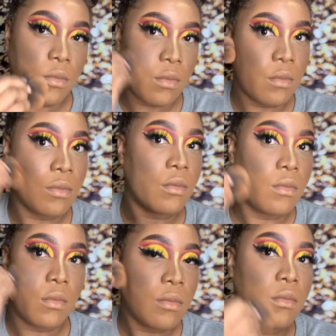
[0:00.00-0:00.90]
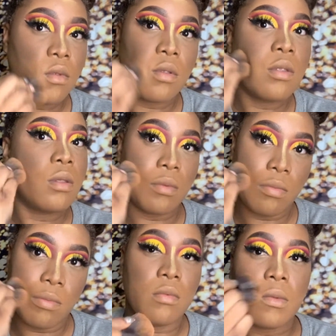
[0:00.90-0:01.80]
sure that
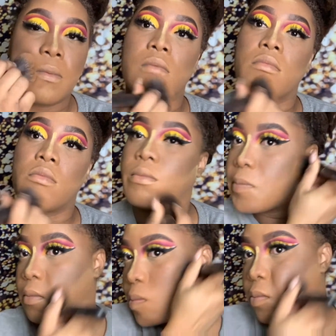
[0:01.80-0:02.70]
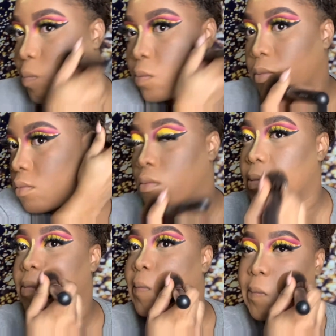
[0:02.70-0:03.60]
you blend everything.
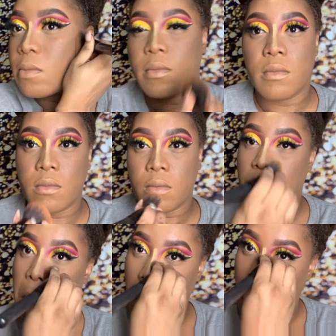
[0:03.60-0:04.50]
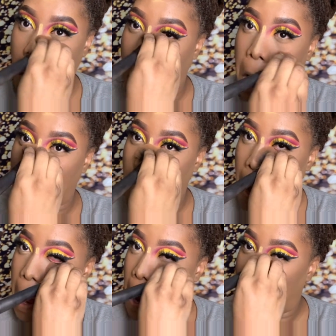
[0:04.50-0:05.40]
Like, you take your time. Blending
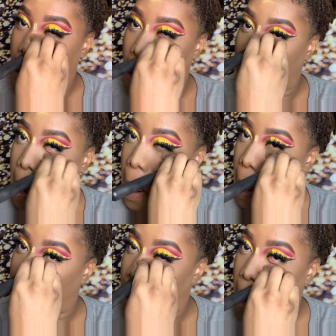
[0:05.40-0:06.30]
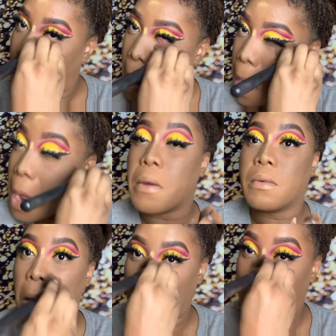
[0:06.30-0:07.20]
is a process. It takes
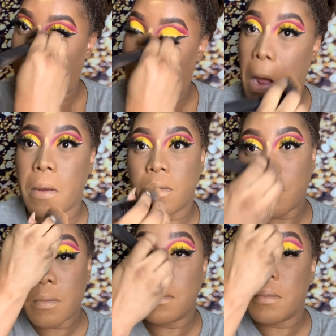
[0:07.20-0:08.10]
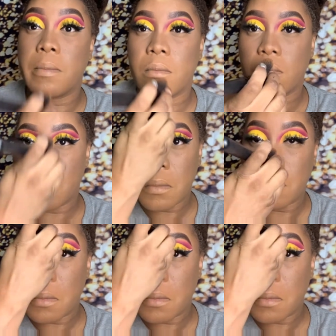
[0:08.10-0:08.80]
mad long. Like, sometimes you be blending